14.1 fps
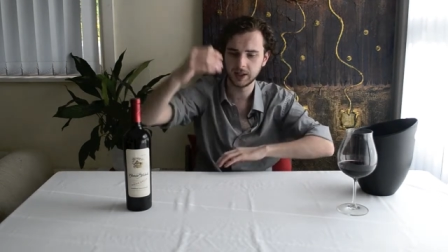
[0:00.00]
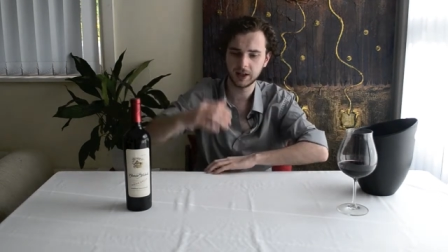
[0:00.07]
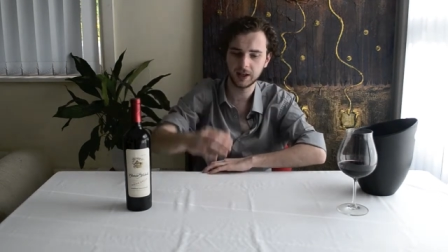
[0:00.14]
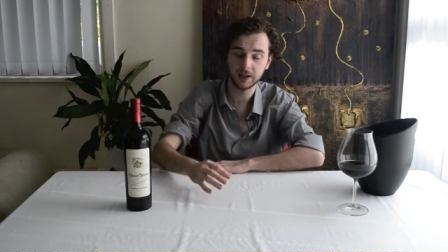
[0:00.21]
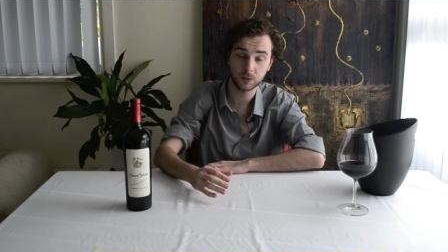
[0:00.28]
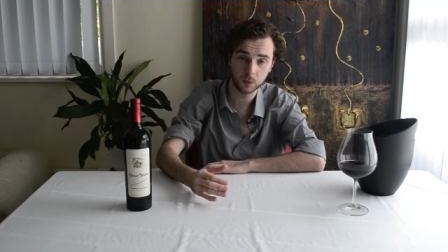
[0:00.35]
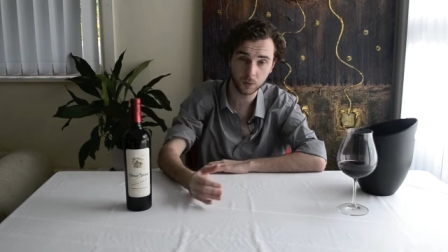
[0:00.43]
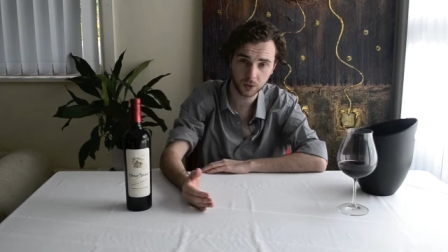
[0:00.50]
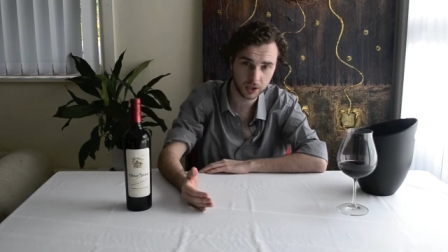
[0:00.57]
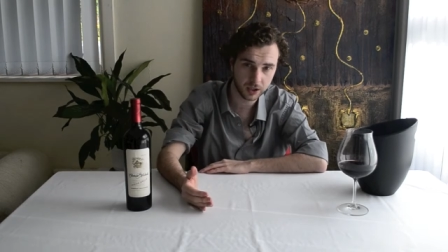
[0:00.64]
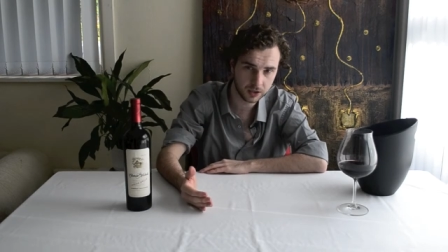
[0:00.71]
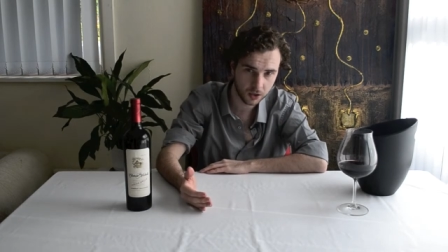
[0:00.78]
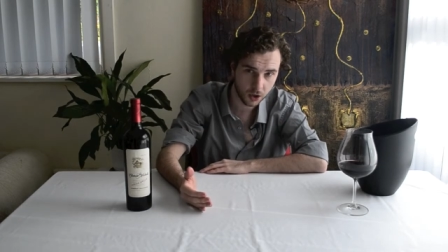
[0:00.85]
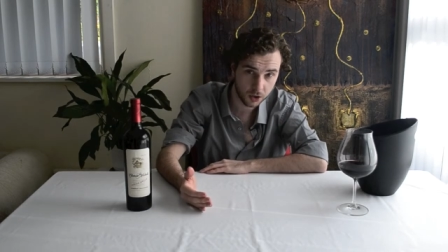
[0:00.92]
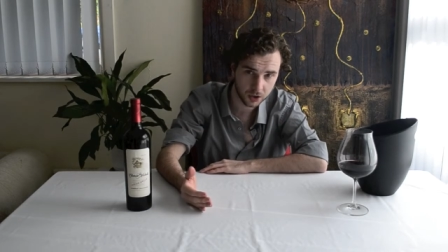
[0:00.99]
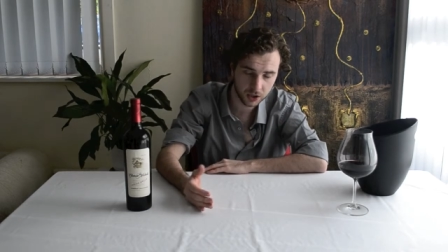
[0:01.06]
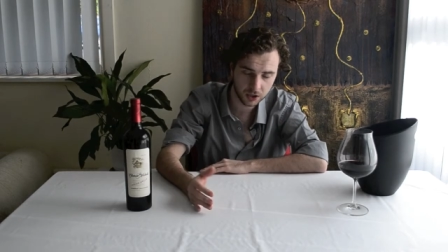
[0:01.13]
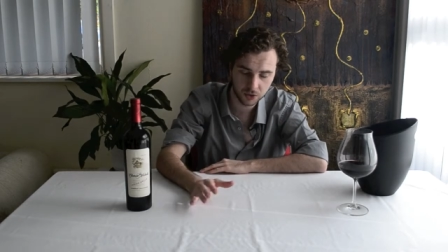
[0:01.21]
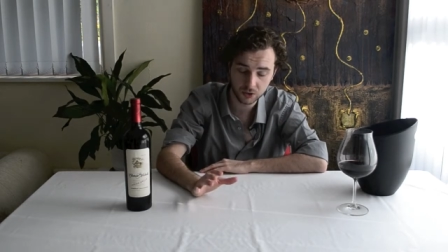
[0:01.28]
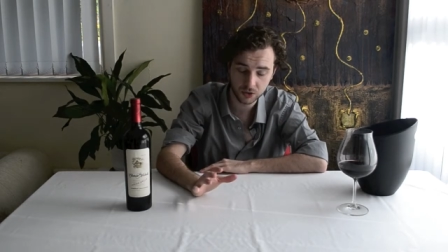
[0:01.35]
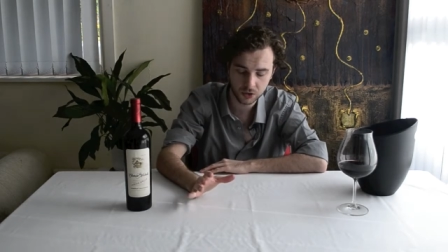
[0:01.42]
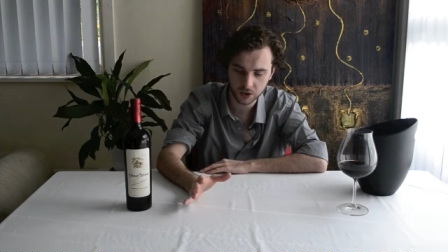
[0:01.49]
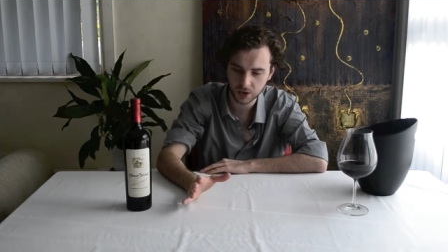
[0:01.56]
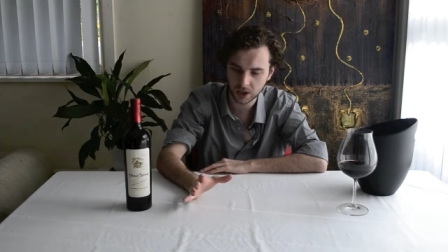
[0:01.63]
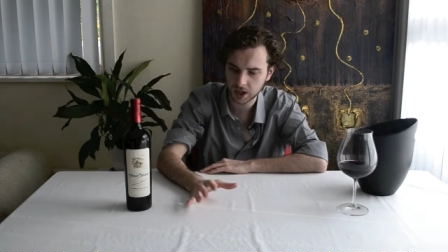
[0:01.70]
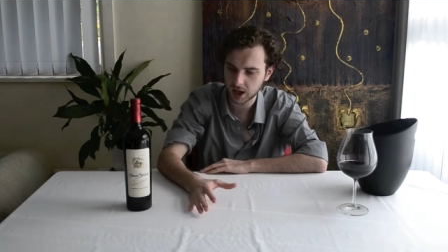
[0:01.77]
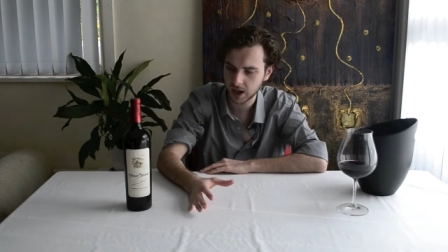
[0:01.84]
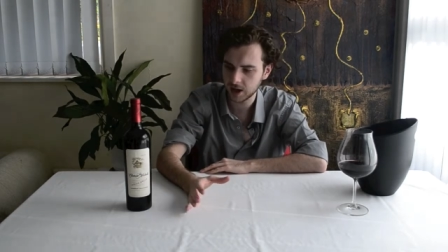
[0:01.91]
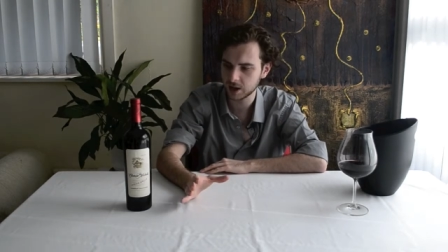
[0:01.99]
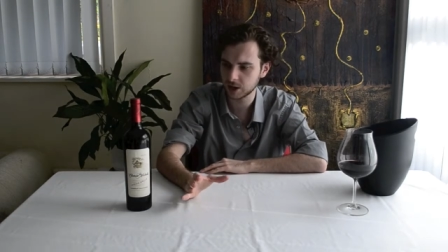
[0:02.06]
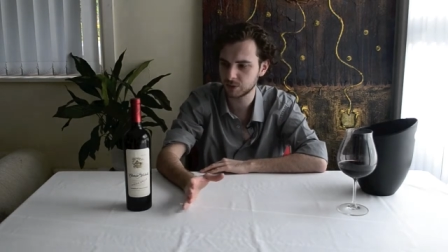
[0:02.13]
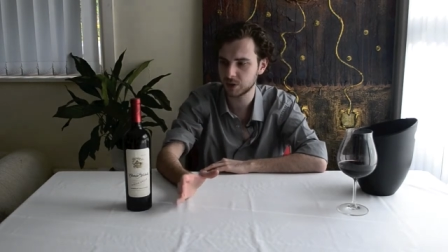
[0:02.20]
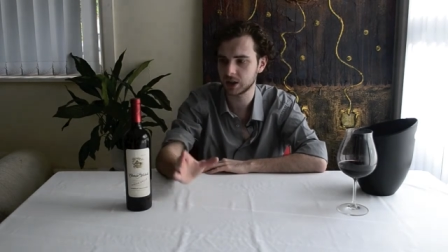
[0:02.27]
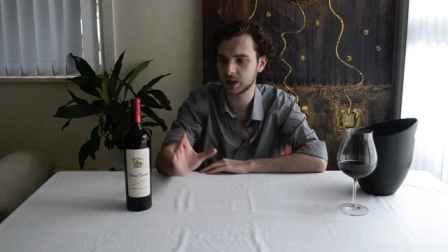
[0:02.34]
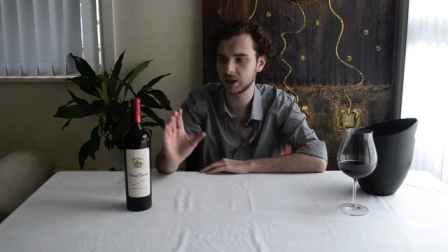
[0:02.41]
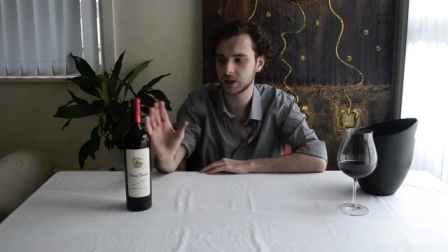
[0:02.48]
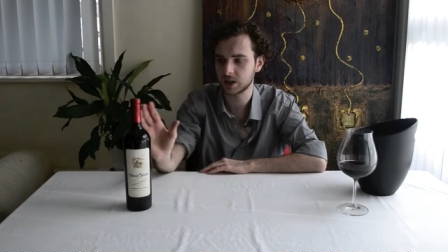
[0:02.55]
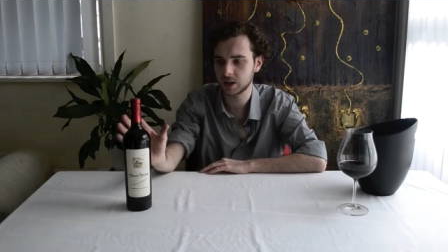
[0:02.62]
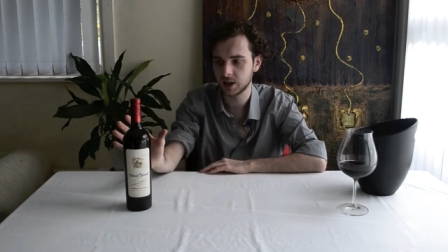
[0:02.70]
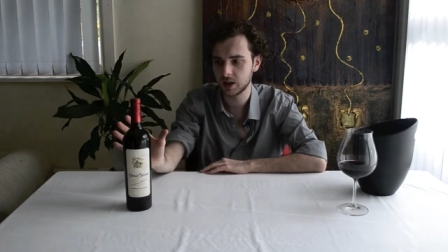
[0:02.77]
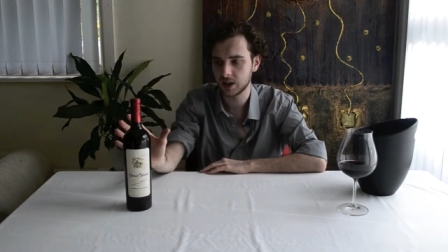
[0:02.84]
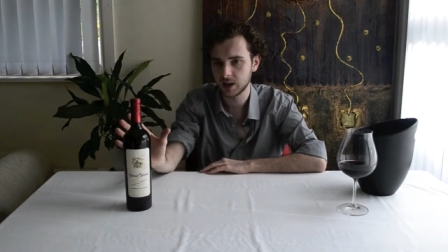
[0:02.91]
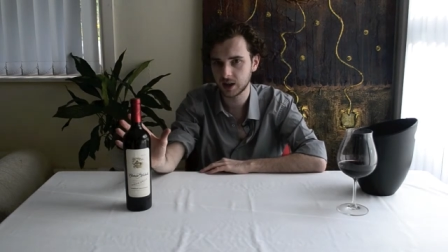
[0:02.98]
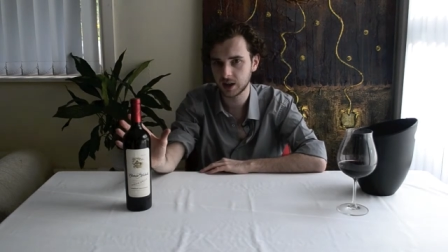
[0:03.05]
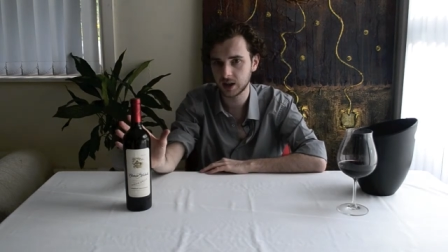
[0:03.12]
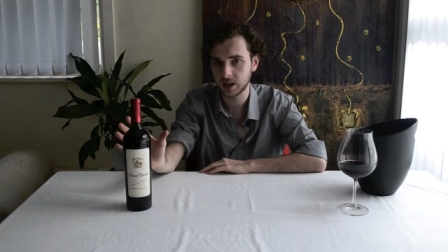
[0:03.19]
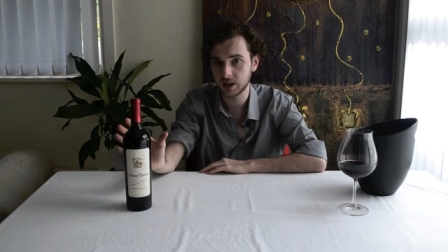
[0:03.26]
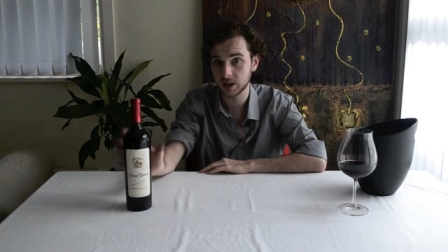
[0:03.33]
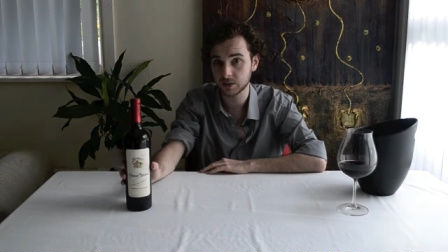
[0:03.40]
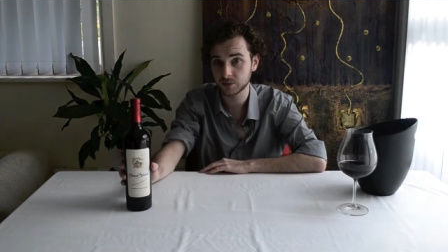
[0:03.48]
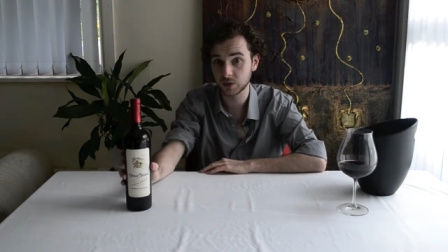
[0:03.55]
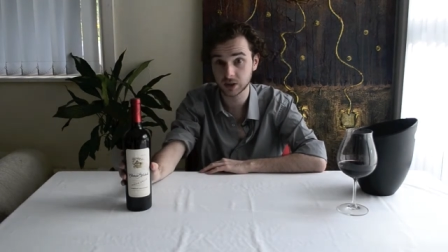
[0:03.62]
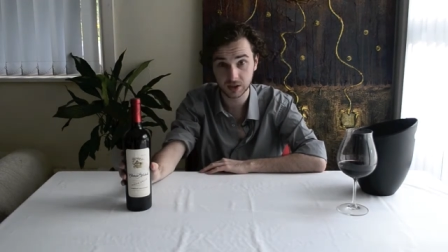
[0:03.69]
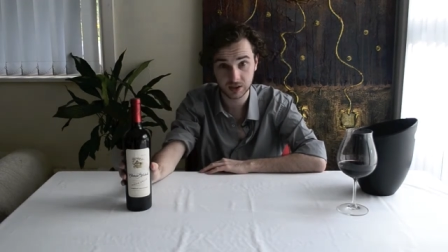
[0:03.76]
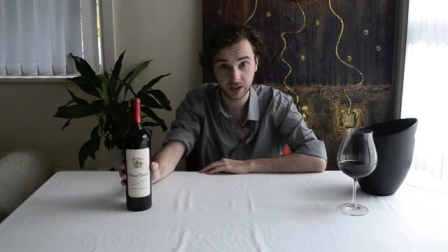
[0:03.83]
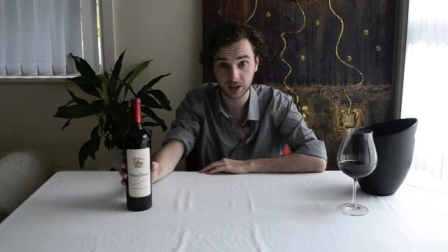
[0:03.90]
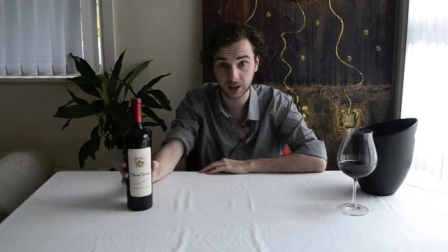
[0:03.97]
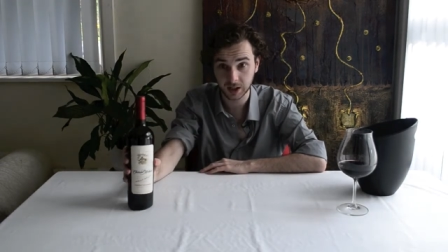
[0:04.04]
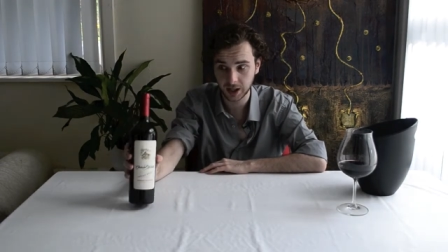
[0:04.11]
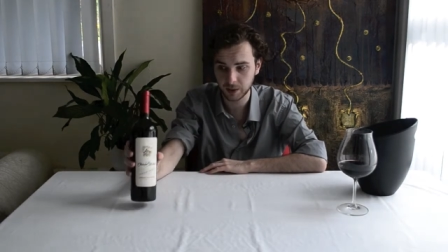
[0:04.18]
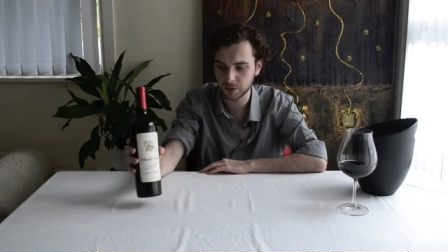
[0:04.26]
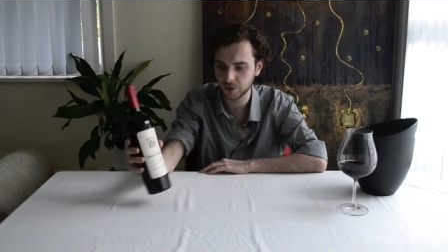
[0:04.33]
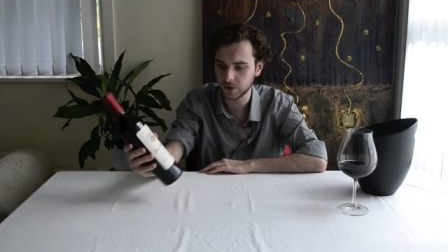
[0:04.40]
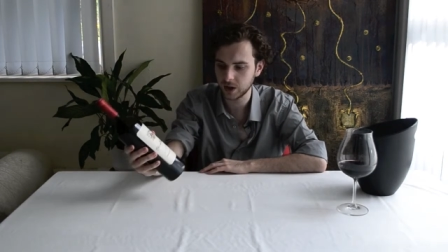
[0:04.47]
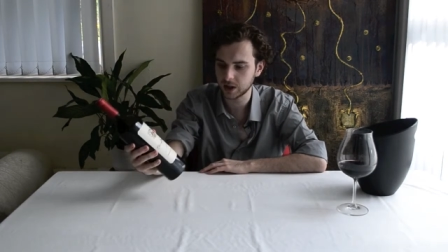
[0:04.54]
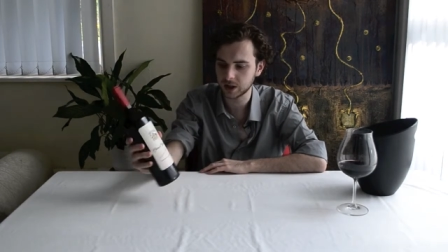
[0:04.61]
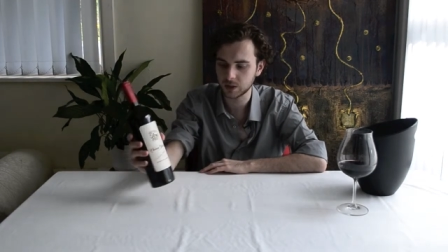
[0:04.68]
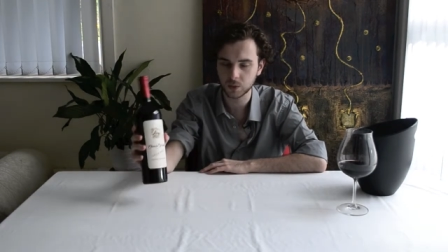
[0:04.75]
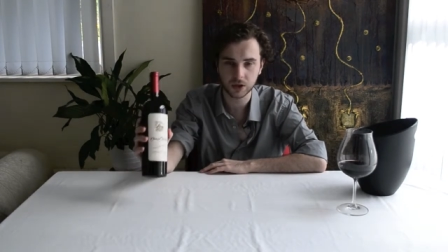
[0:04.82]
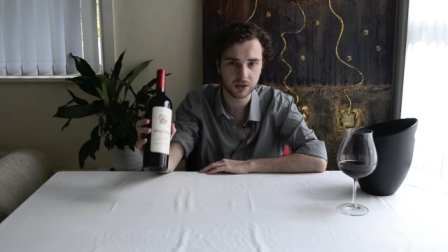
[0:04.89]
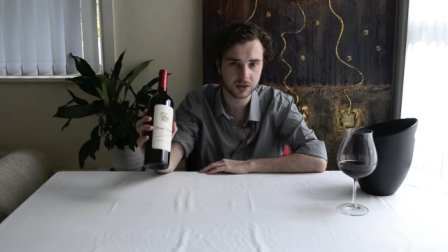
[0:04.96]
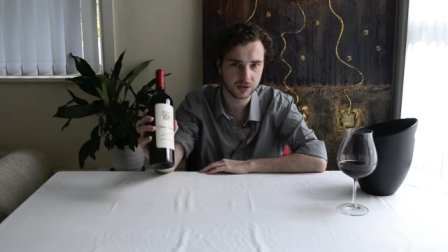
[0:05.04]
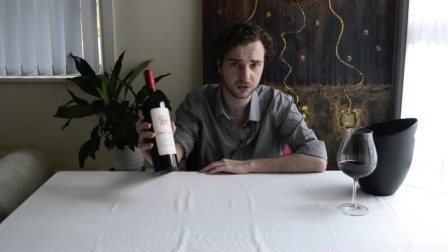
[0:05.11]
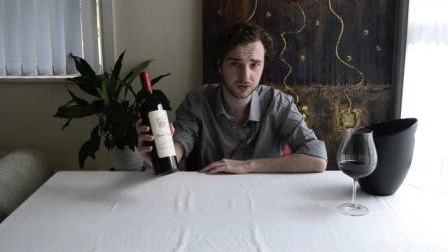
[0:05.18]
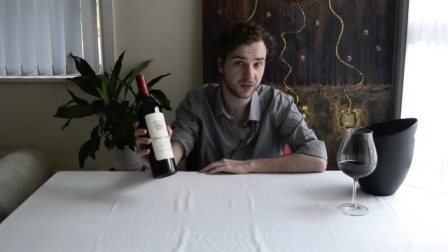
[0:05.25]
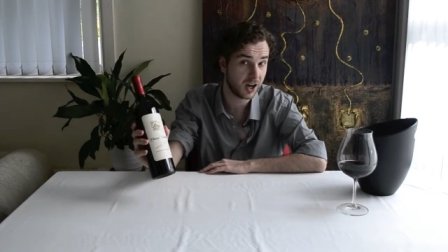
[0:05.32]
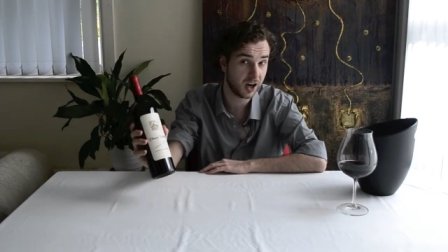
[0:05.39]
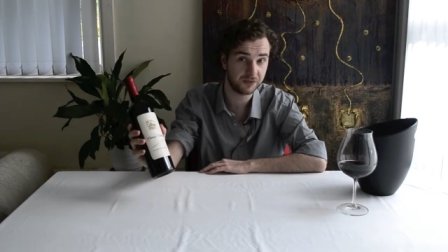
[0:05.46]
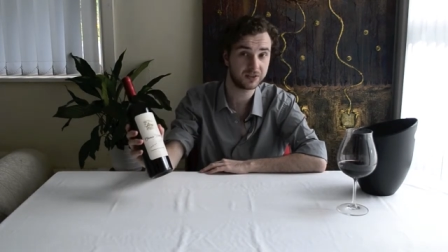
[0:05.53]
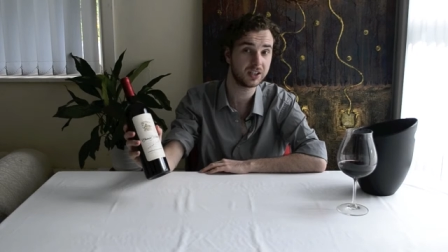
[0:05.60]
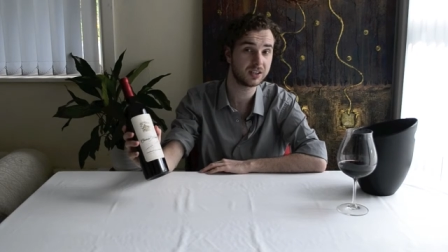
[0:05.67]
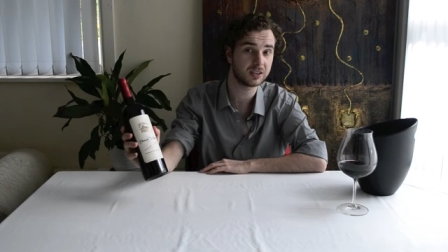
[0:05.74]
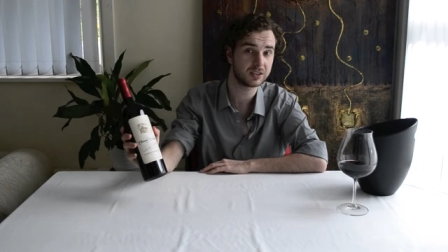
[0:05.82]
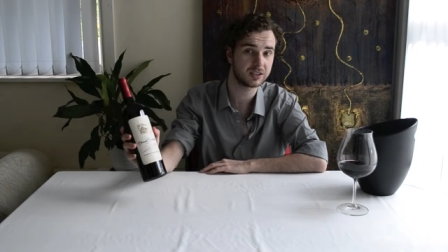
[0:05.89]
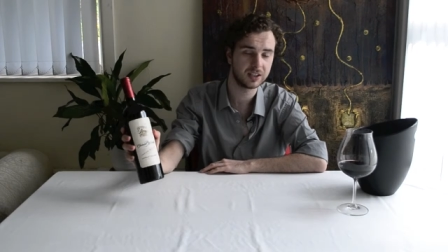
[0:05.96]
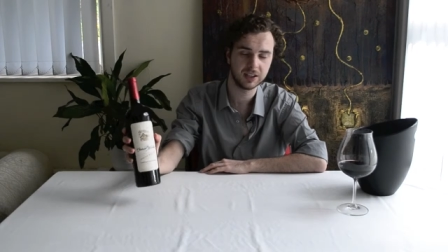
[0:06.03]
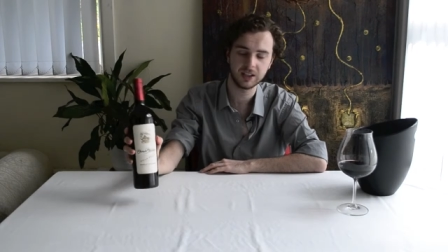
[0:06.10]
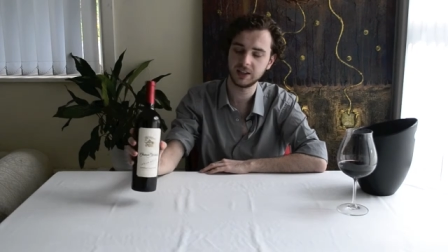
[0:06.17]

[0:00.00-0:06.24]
And in Oregon, you certainly can. But in, as I say, in Columbia Valley, where it's sort of half desert,